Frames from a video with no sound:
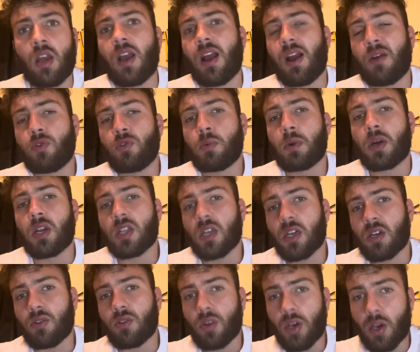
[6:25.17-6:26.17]
Everybody that
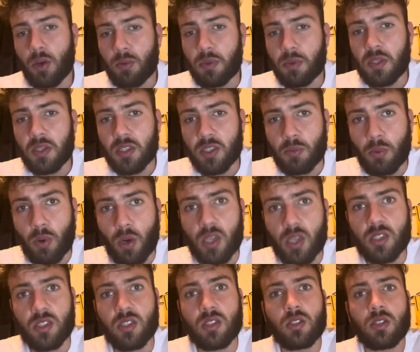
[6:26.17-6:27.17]
can help in this
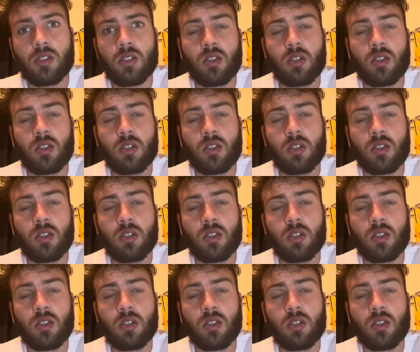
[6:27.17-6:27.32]
process